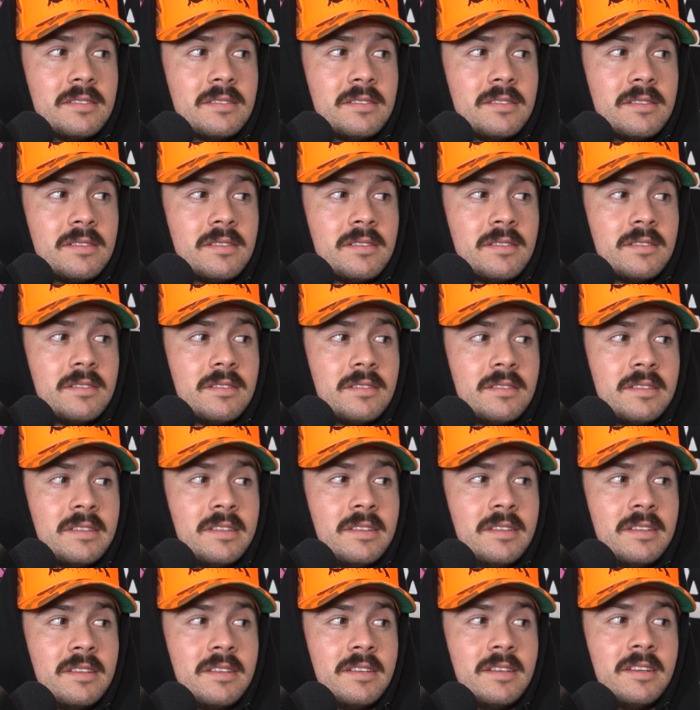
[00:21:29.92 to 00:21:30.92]
Oh, okay.
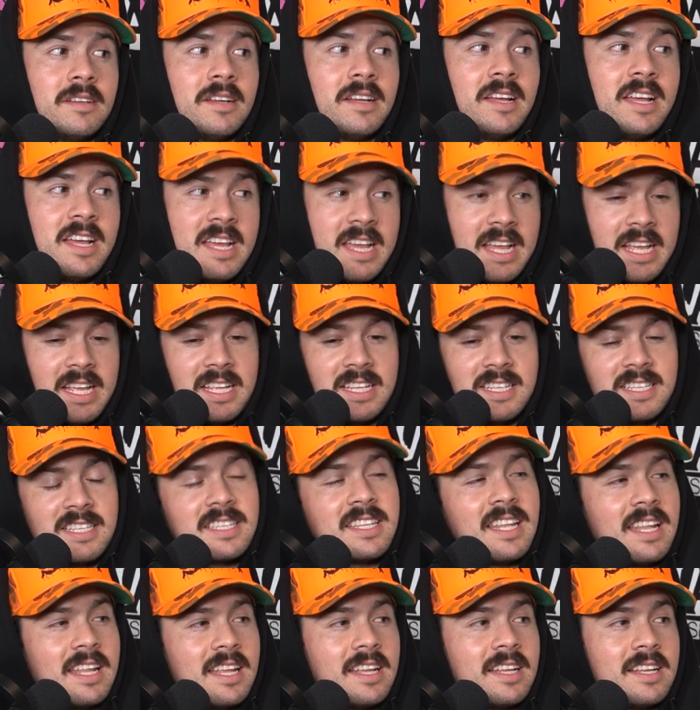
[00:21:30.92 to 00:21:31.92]

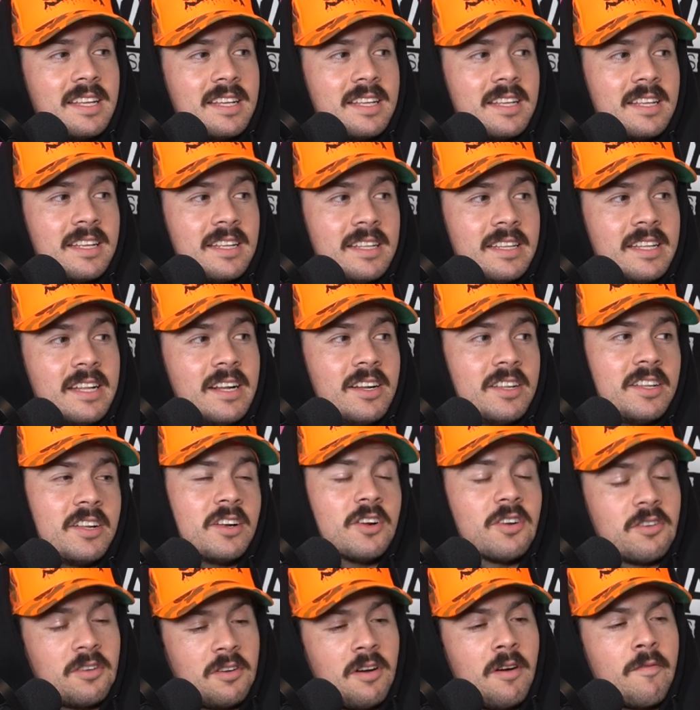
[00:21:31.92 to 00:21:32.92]
That's what they're going for. They're
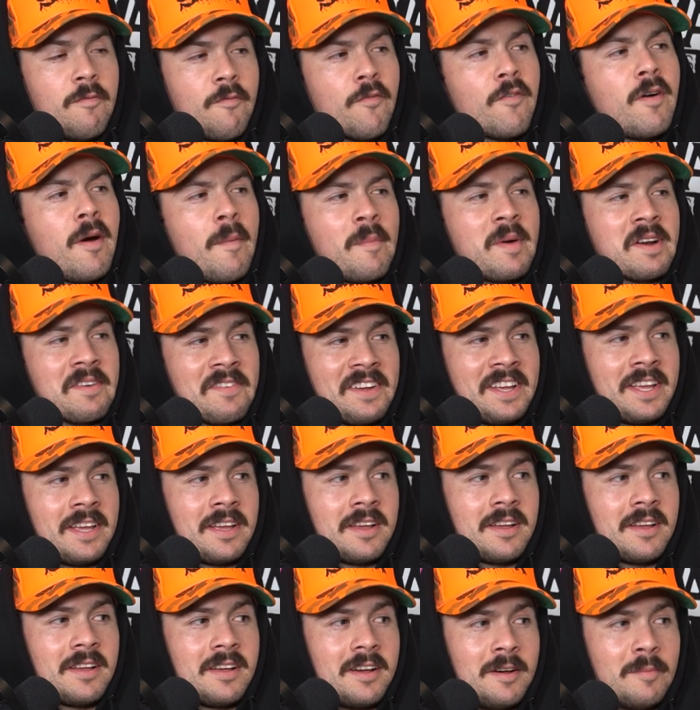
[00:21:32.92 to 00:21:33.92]
a bit of it.
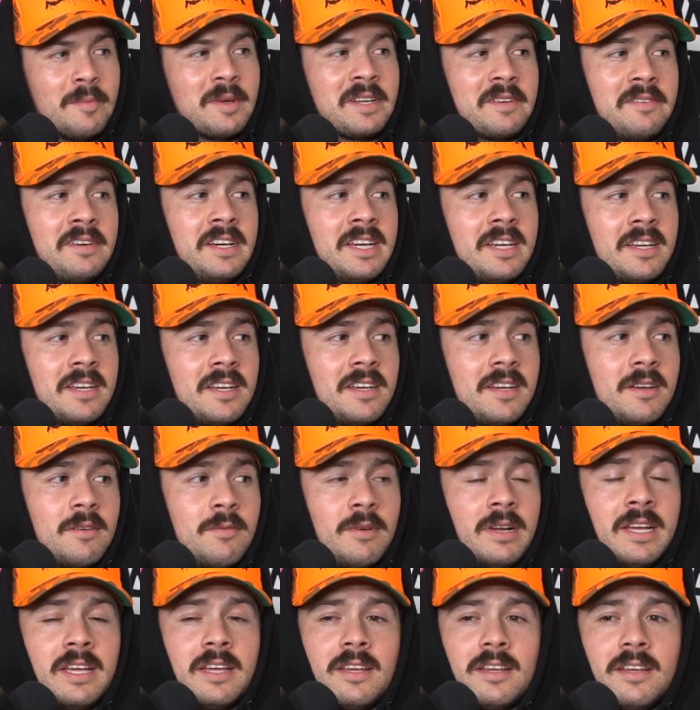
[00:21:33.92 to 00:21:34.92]
A bit of it,
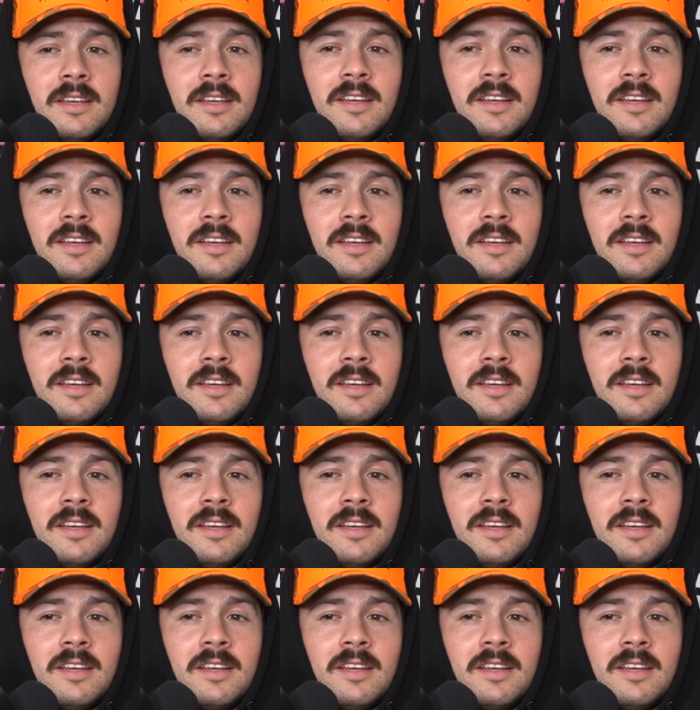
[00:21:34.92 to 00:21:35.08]
right?